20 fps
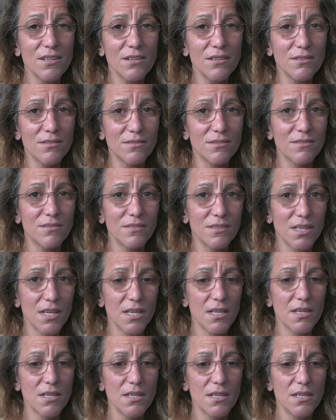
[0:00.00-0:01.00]
No,
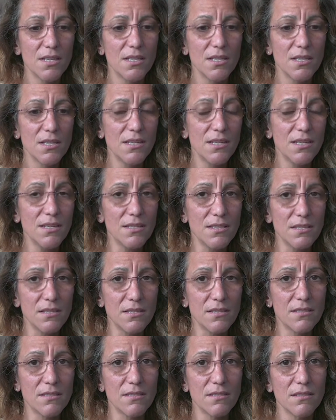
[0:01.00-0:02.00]
it
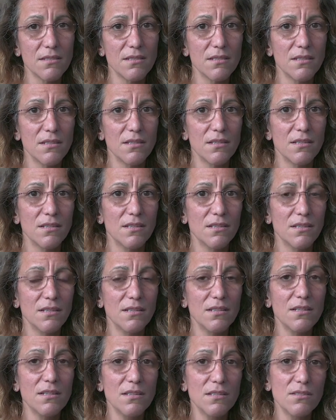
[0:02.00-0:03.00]
is.
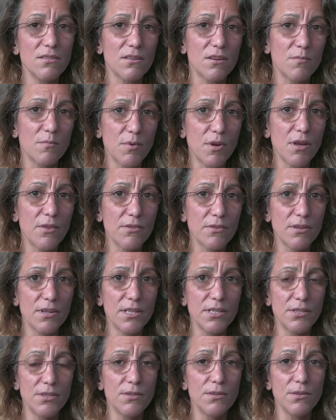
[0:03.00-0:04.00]
It is our
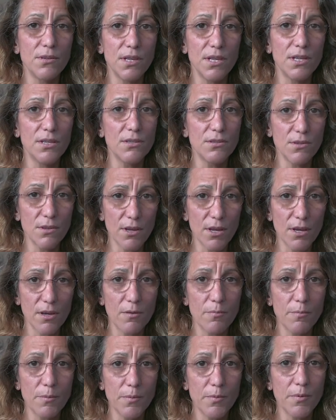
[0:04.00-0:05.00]
brotherly duty to
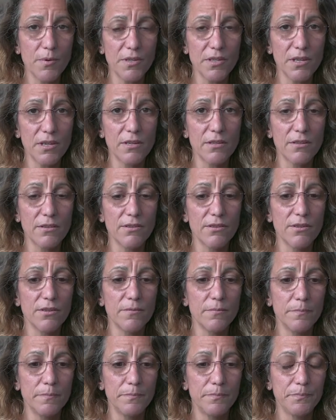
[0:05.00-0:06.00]
help one
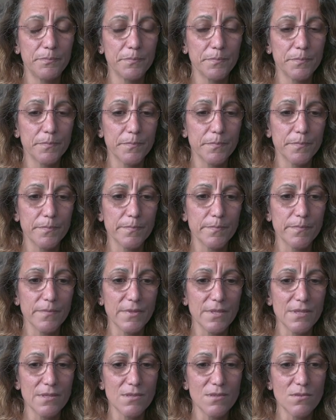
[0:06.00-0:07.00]
another.
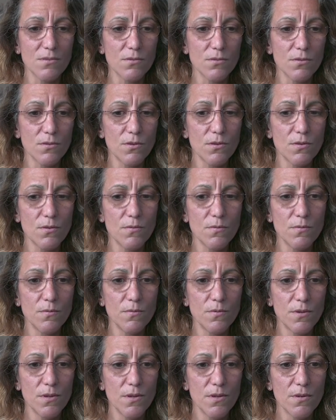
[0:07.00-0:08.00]
So
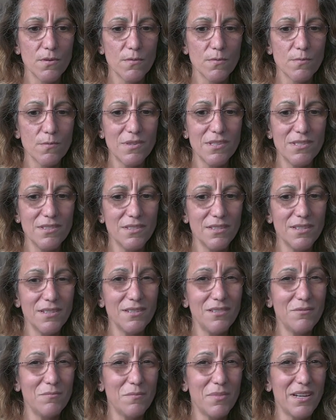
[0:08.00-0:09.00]
we
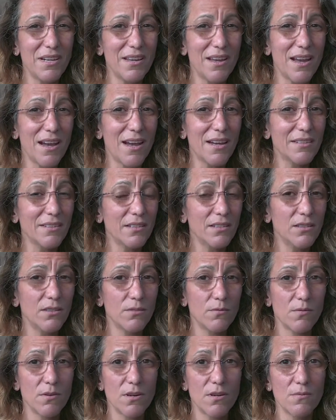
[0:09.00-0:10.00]
sin by
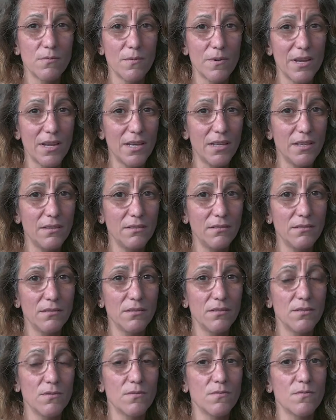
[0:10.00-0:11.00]
acting the wrong way.
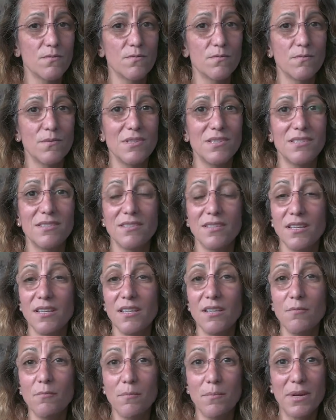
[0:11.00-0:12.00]
We
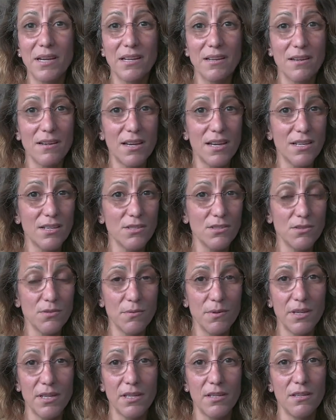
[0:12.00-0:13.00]
sin by not
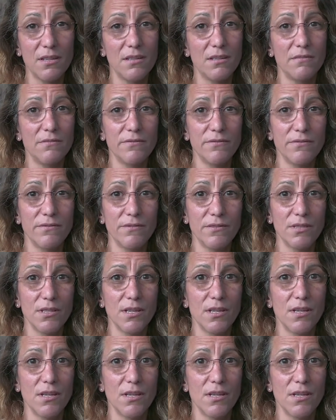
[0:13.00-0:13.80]
doing enough.